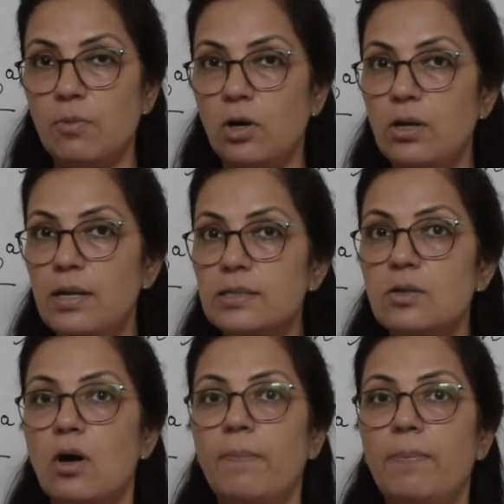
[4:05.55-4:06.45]

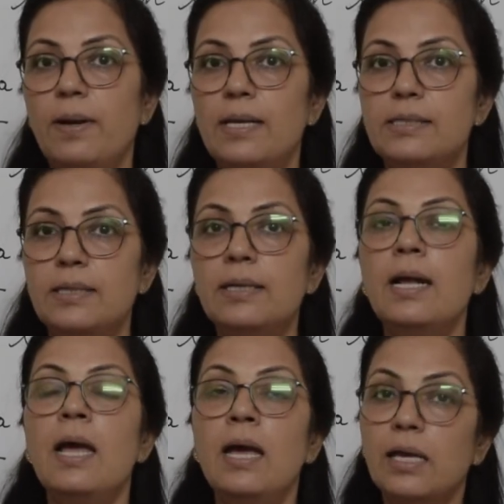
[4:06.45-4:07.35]
Modulus operator
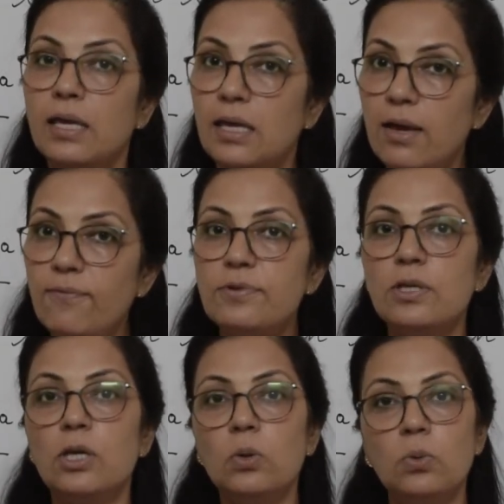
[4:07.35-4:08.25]
gives
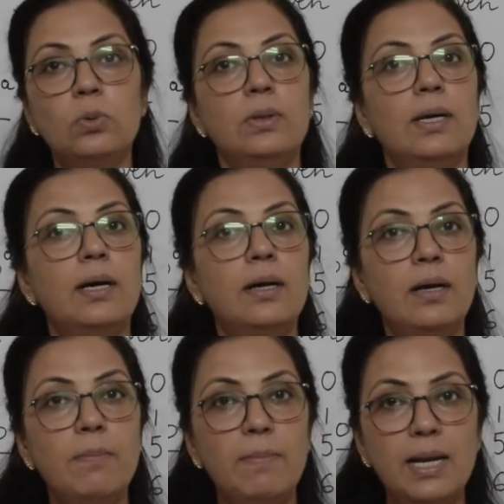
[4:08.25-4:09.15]
you the
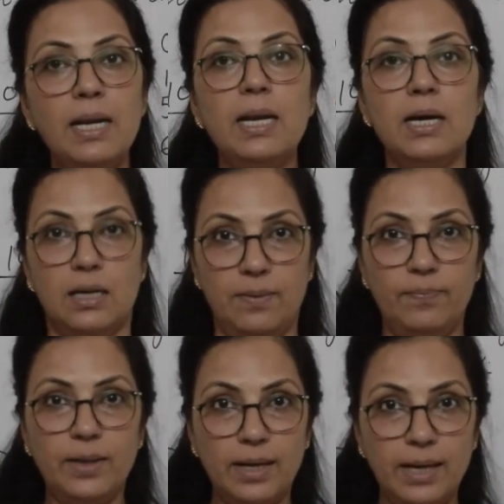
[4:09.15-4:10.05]
remainder,
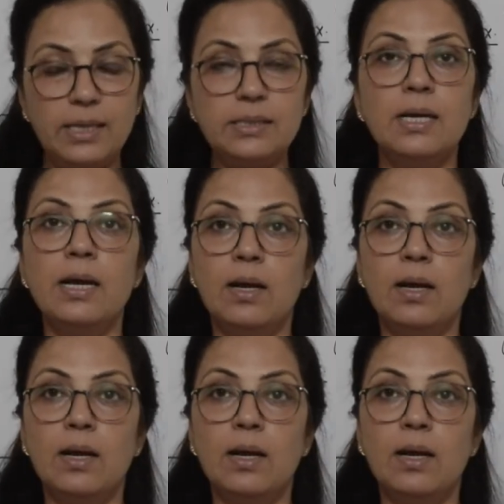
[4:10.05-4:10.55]
right?